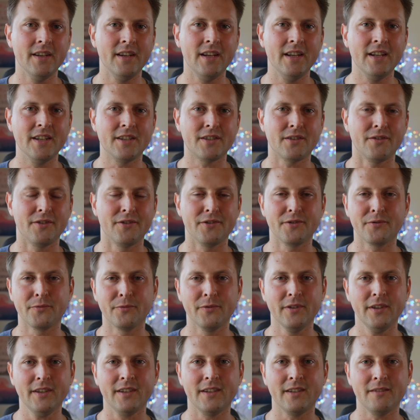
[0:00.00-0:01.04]
and so there's
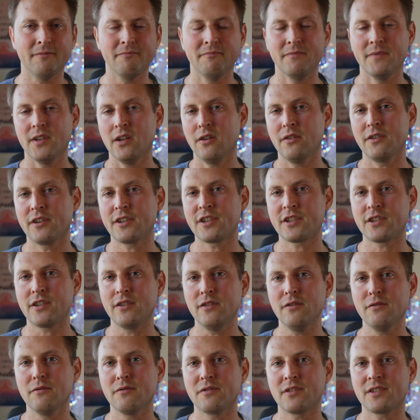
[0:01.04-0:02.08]
really no
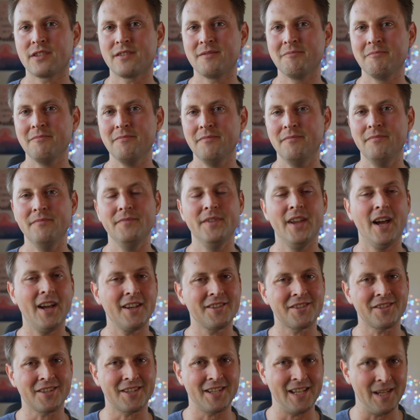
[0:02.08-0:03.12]
excuse
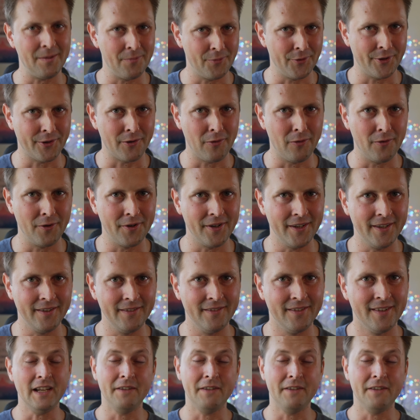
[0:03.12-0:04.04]
not to keep recording.